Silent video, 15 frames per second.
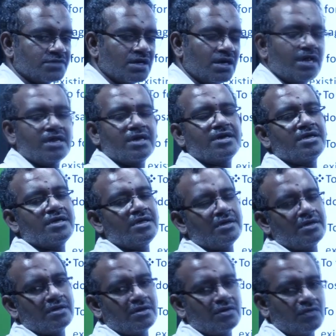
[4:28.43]

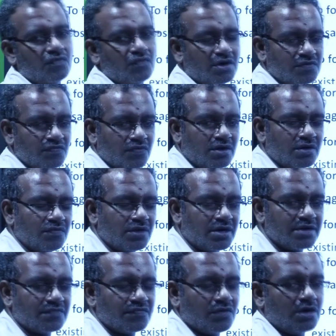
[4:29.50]
Already one
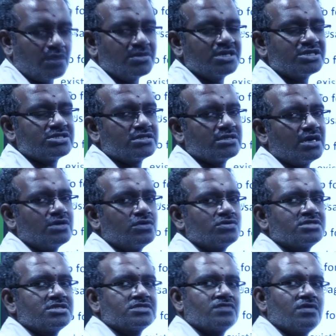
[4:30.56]
formulation or
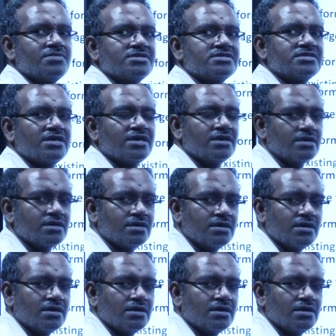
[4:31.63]
dosage form is there.